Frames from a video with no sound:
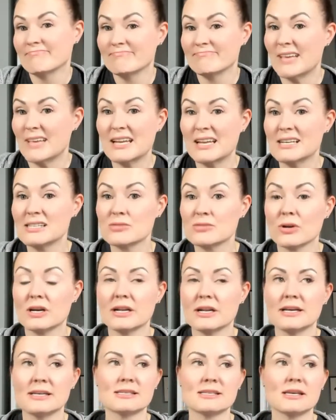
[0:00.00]
It is what it
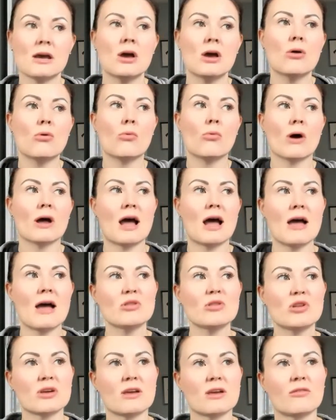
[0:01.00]
is. What I'm
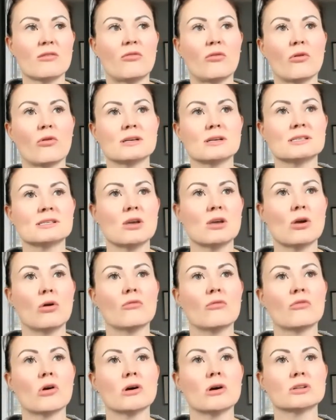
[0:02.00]
looking for is the
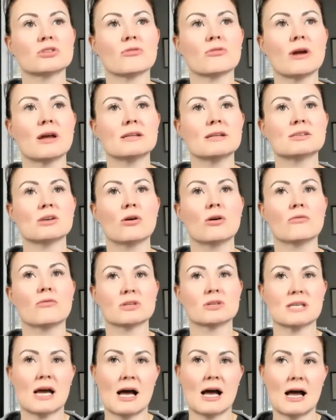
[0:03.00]
overall trends over
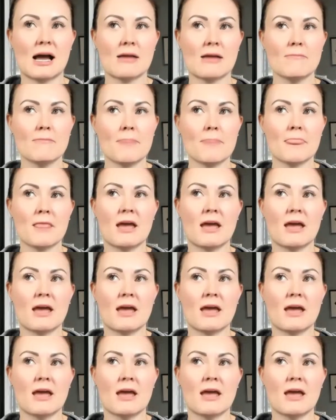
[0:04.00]
time.